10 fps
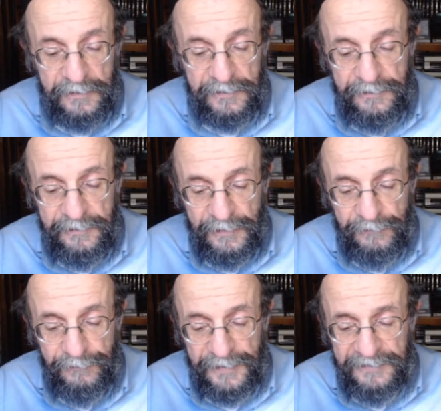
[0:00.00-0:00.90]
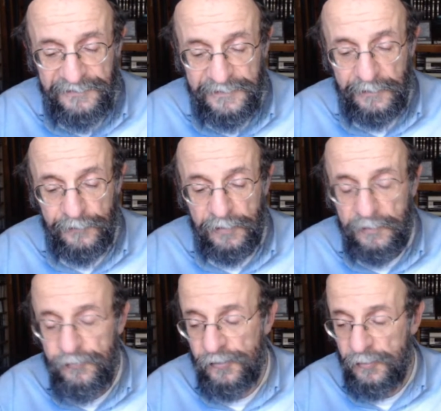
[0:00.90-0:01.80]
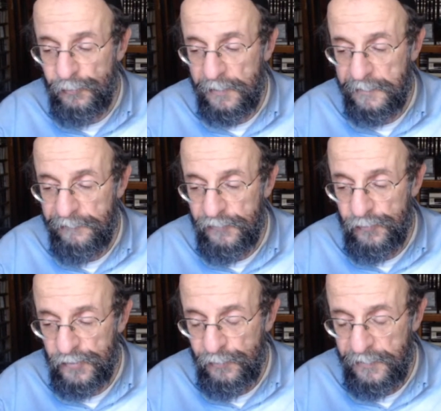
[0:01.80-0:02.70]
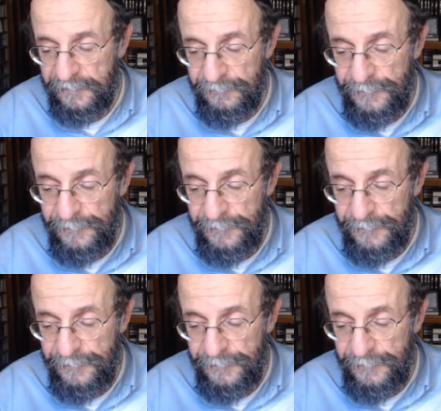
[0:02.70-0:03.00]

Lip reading: Now, that's the liturgical part of Jewish prayer,